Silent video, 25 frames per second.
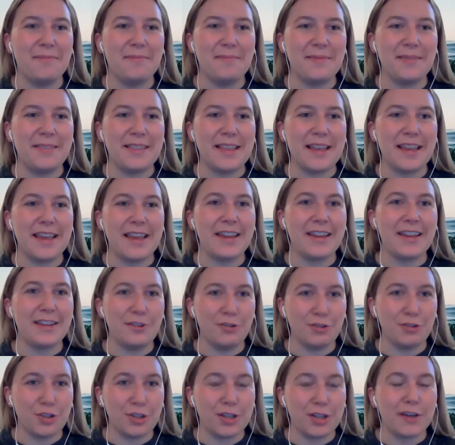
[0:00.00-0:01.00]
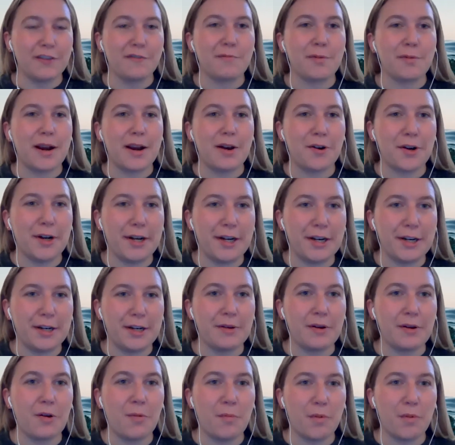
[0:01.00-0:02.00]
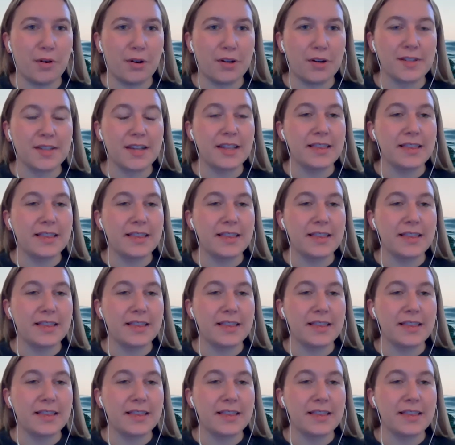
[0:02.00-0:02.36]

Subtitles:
they usually give priority to homeowners like